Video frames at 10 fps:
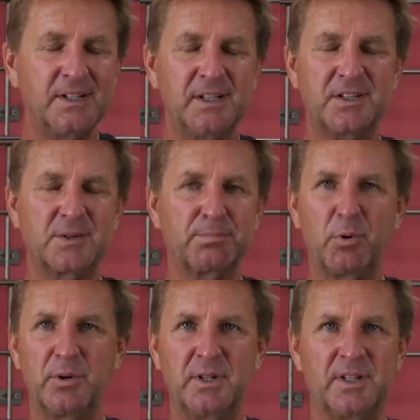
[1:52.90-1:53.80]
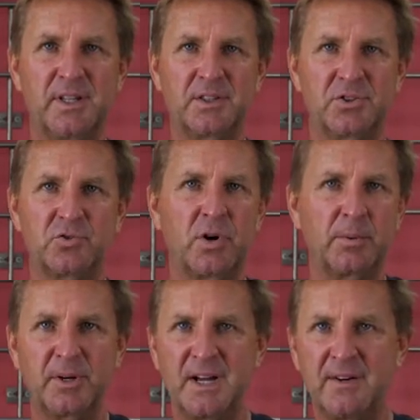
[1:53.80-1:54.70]
It's important that the
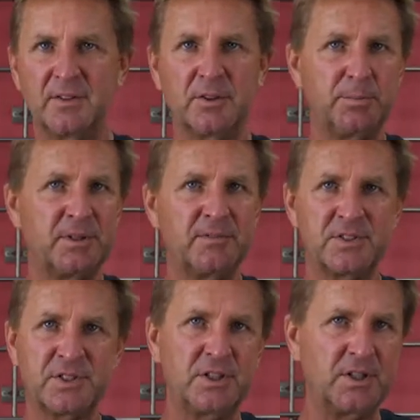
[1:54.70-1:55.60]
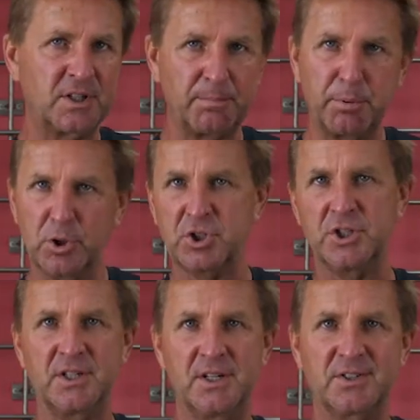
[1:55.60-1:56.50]
strawberry have a little bit of acidity to push
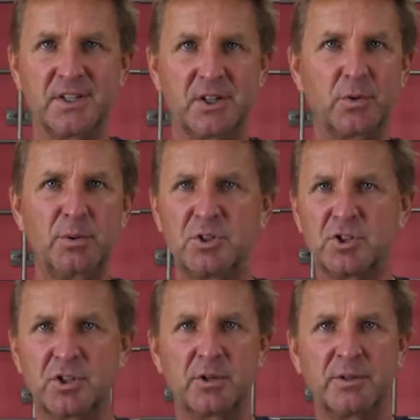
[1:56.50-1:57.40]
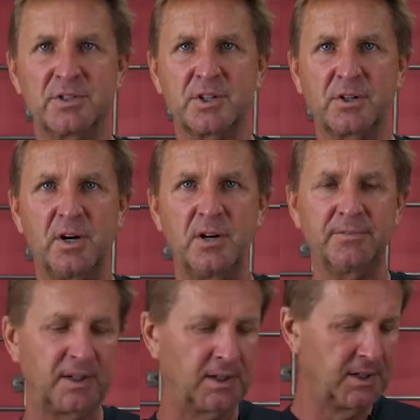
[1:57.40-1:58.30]
it. It's like cream and sugar is to
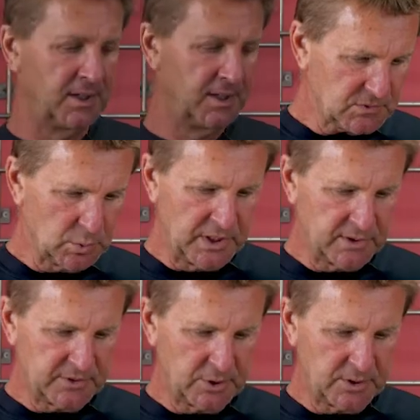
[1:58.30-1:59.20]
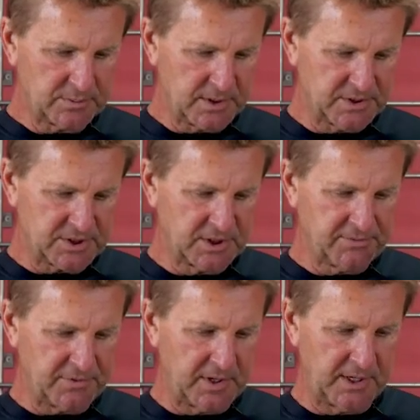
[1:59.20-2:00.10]
coffee. Whenever you're
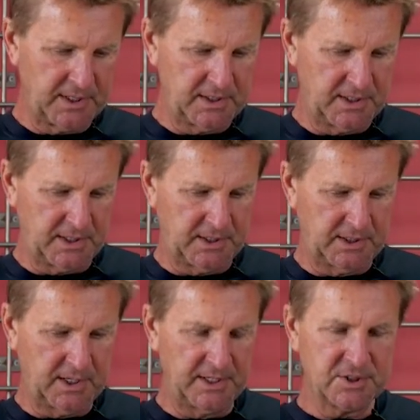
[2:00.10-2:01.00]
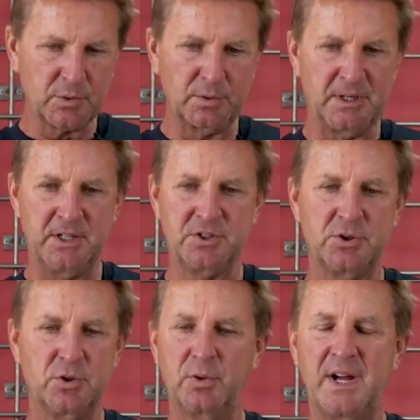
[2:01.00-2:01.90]
acidifying a ice cream base,
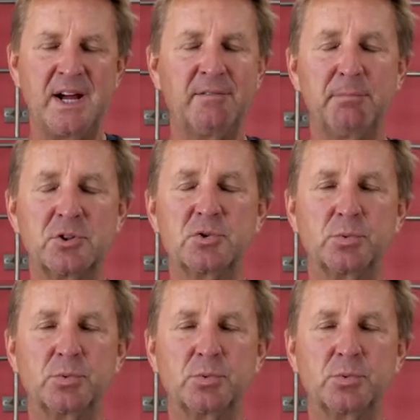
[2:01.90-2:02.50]
you don't have much